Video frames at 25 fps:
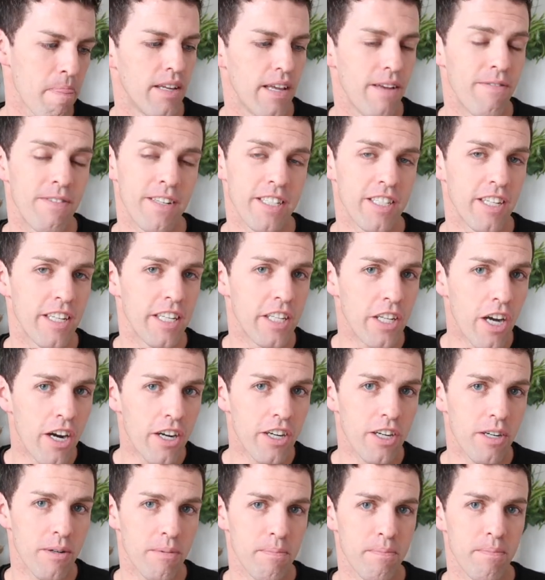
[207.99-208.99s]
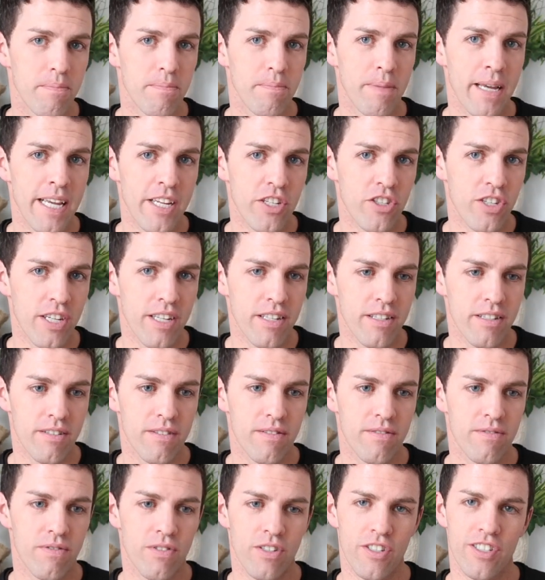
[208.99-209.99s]
If it's a younger patient,
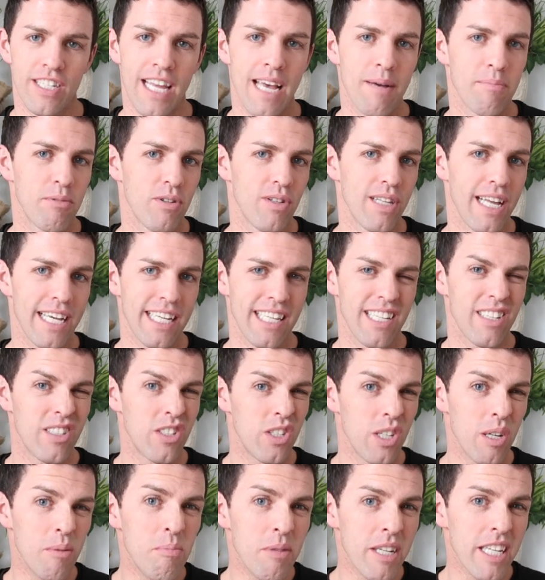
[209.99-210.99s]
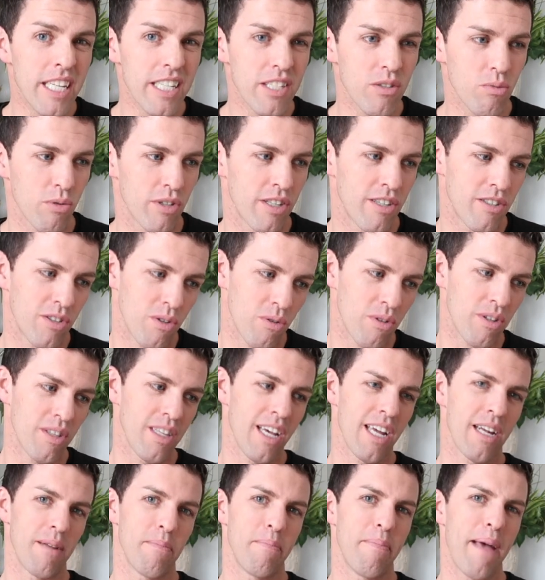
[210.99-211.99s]
for example, like in gymnasts where they're doing a
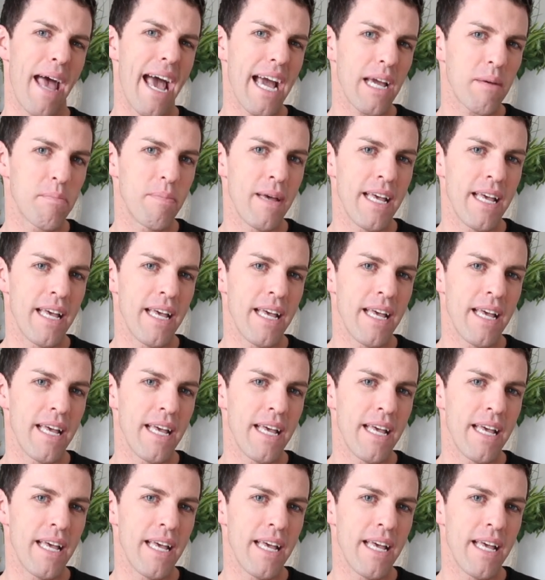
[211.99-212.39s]
lot of back